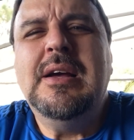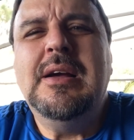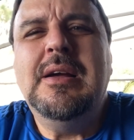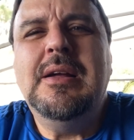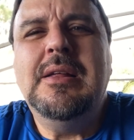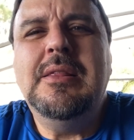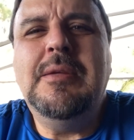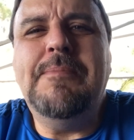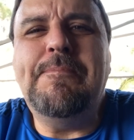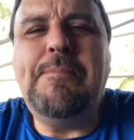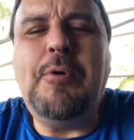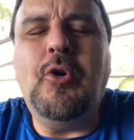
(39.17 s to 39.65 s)

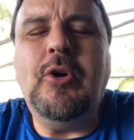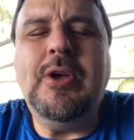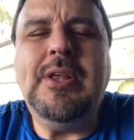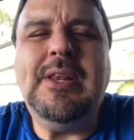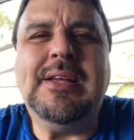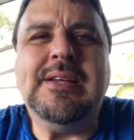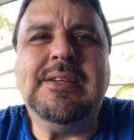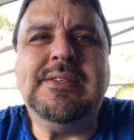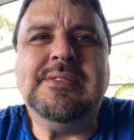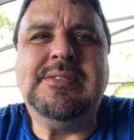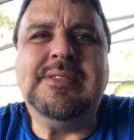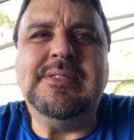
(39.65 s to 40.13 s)
The point
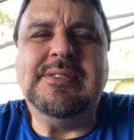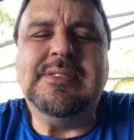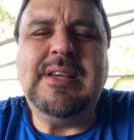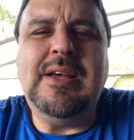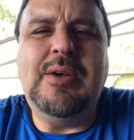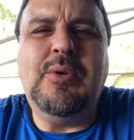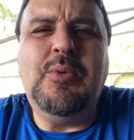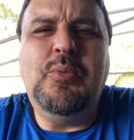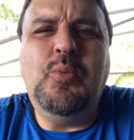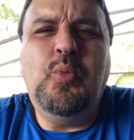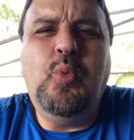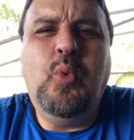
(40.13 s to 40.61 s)
is that
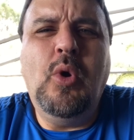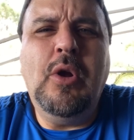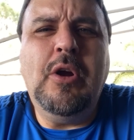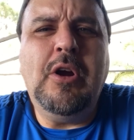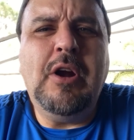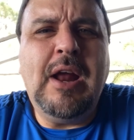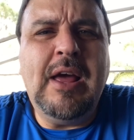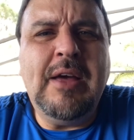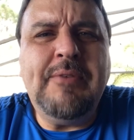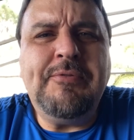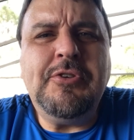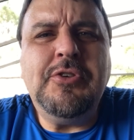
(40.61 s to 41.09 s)

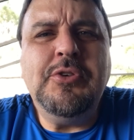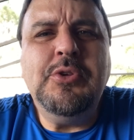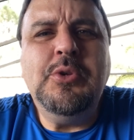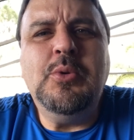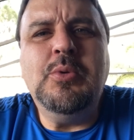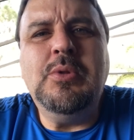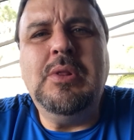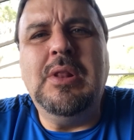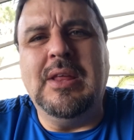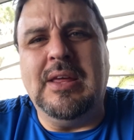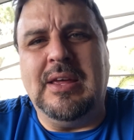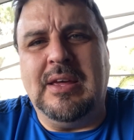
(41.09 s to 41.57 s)
wherever you
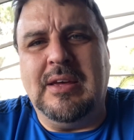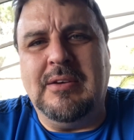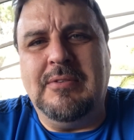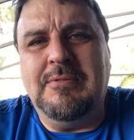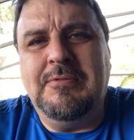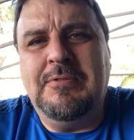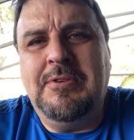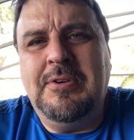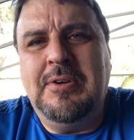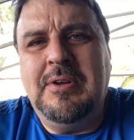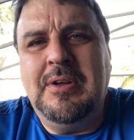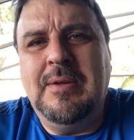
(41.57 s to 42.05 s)

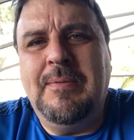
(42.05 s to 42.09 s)
live,